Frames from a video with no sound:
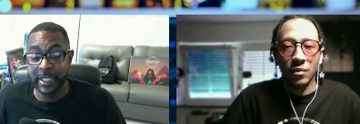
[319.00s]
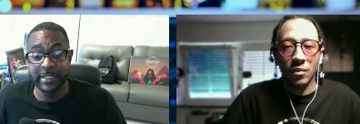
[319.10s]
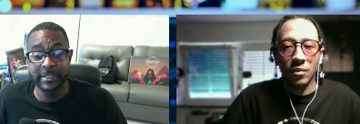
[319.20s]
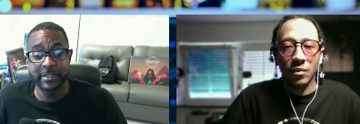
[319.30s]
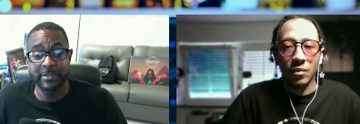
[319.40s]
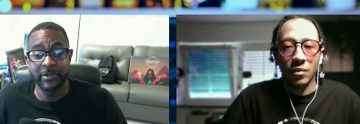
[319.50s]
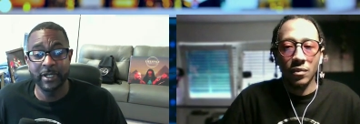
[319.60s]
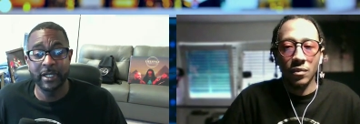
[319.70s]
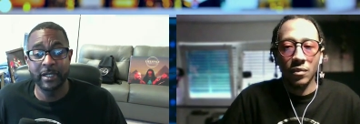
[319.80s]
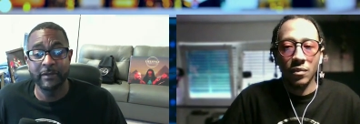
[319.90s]
Speaker 1: like and
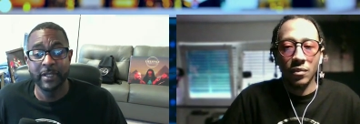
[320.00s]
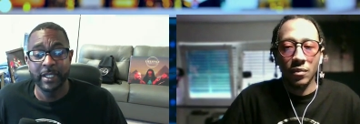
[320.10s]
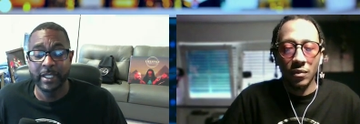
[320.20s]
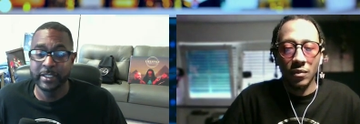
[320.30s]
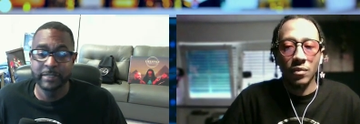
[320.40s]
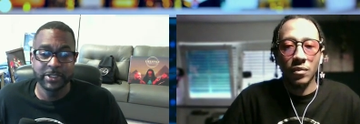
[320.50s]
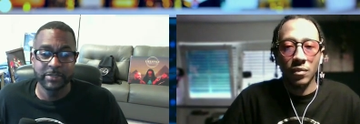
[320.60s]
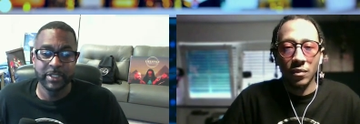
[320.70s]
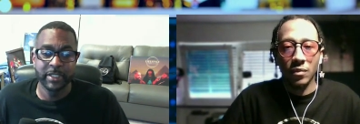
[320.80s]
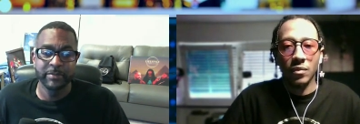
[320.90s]
subscribe, and leave us
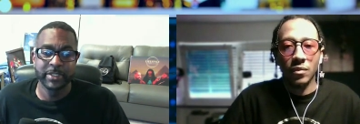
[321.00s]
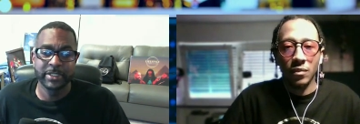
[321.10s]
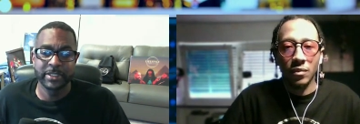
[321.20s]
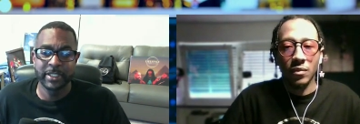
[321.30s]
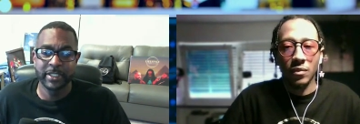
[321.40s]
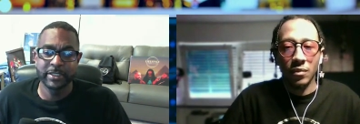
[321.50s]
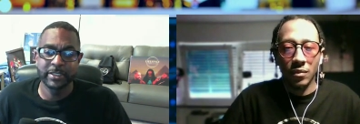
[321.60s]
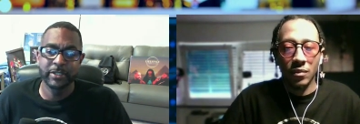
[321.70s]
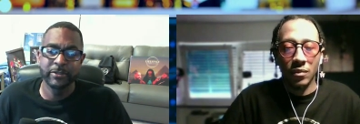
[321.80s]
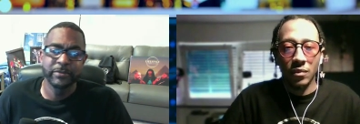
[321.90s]
some comments and let
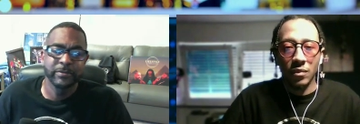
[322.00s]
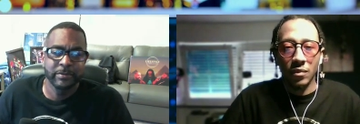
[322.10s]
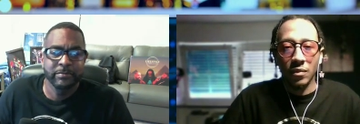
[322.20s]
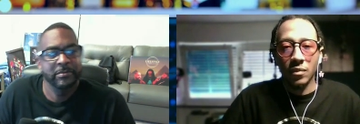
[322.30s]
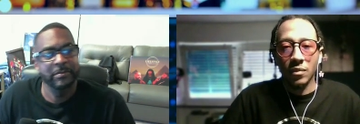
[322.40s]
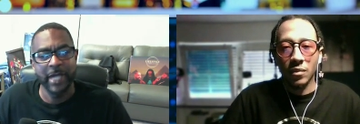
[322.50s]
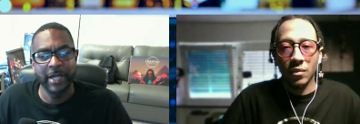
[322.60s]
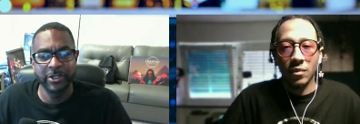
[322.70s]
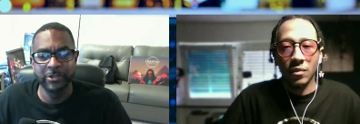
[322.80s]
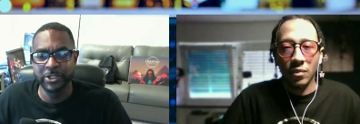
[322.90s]
us know
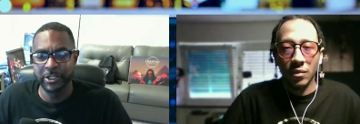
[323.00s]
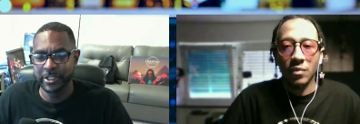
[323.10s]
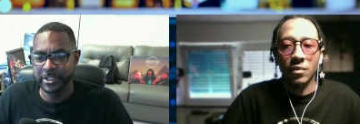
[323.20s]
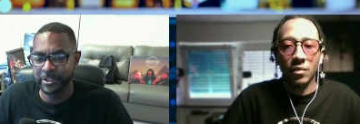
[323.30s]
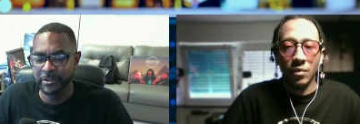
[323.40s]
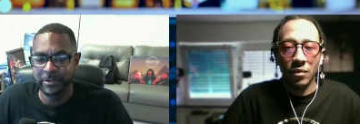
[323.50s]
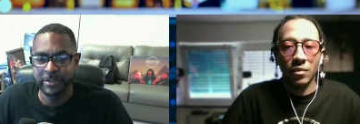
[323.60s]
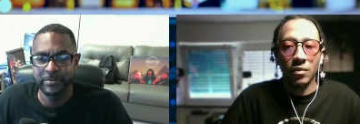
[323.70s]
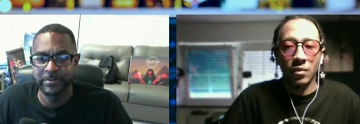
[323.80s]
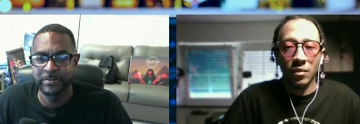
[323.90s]
how your journey is going.
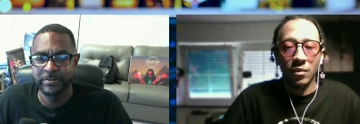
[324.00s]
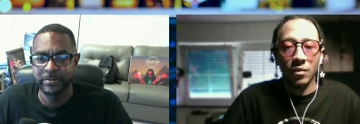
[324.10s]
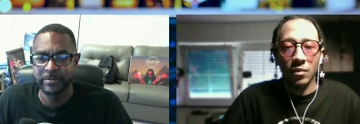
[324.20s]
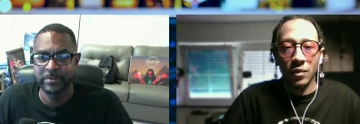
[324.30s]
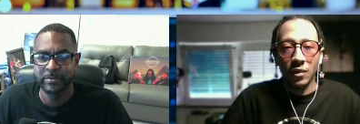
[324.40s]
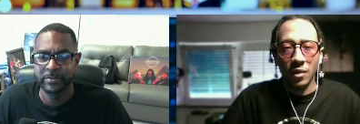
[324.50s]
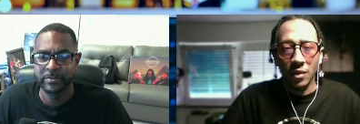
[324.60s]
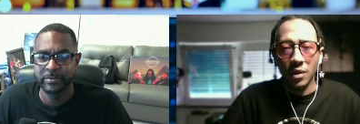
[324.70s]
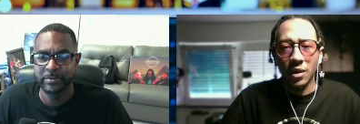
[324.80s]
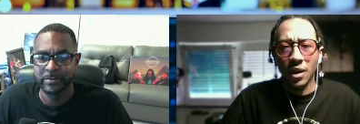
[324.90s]

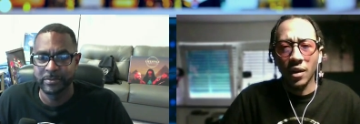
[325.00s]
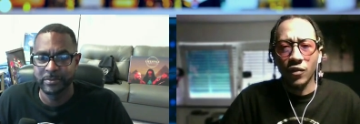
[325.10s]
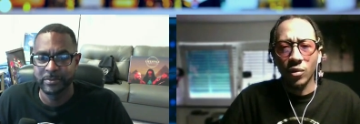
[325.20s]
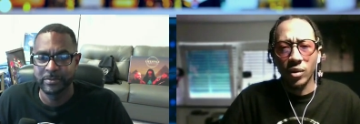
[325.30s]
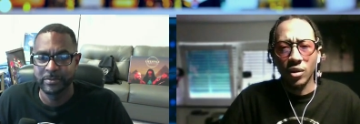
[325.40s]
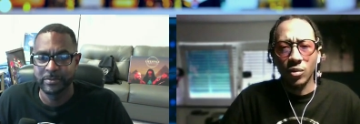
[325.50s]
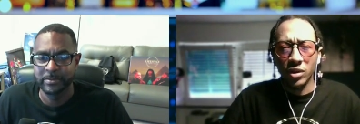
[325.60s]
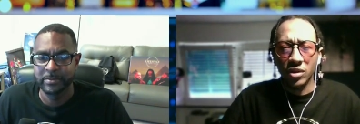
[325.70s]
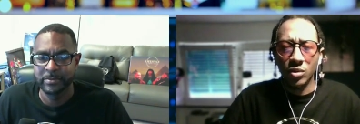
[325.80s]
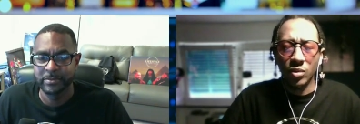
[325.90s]
Speaker 2: Yeah, for real.
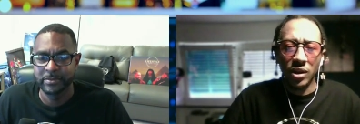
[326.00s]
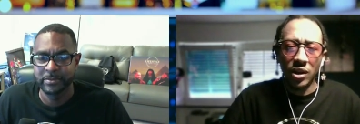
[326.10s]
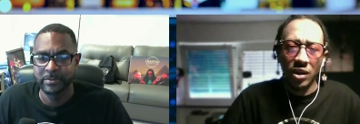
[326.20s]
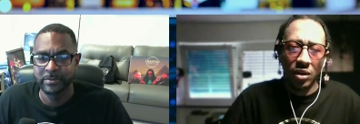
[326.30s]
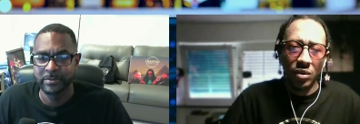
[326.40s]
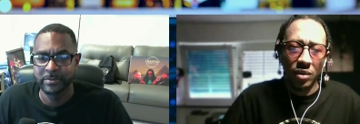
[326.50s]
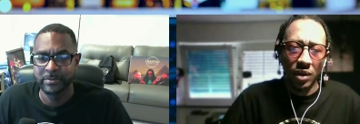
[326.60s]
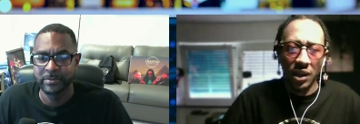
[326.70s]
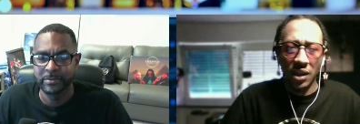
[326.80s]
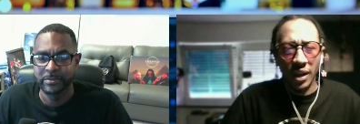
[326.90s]
We do want to know.
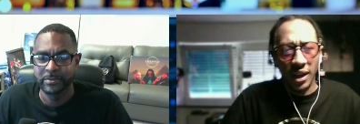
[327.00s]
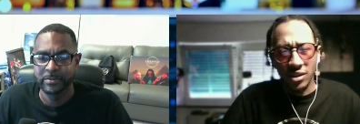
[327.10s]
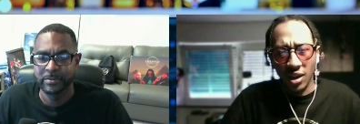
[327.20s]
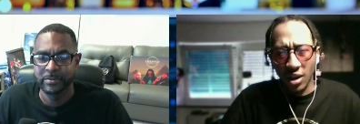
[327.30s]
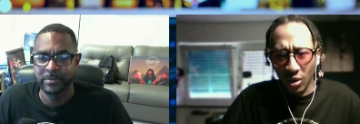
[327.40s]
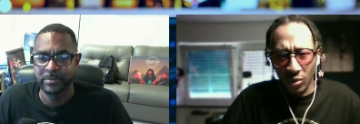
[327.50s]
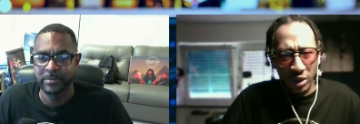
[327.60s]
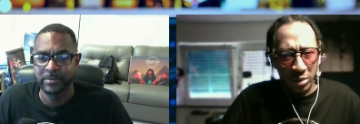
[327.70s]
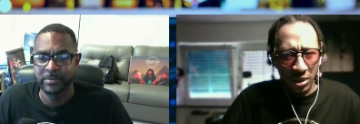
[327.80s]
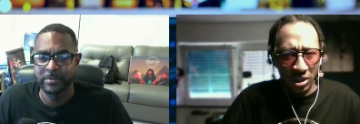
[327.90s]
And as I
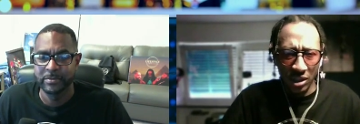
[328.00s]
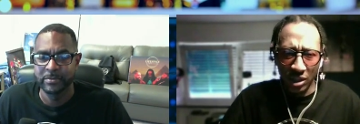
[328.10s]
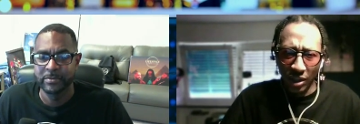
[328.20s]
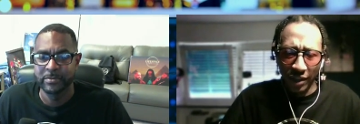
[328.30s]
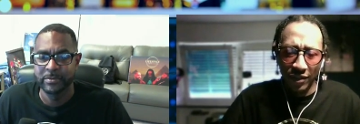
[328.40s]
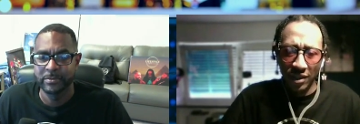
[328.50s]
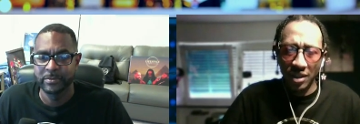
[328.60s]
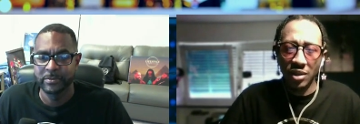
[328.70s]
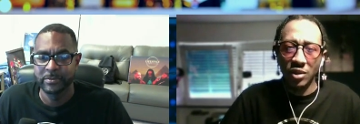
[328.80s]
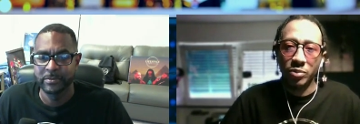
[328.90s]
always mention in our
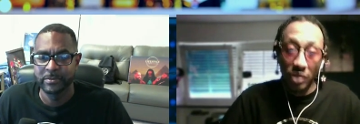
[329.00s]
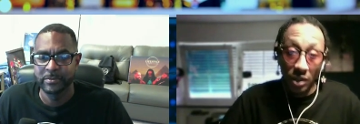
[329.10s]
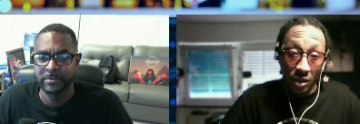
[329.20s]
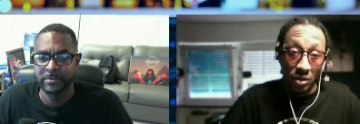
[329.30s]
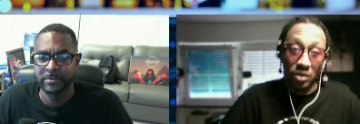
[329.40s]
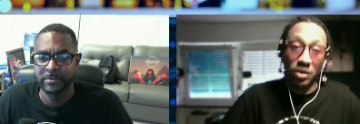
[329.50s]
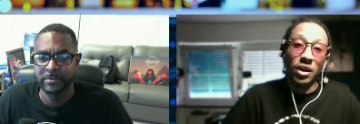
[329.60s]
videos, please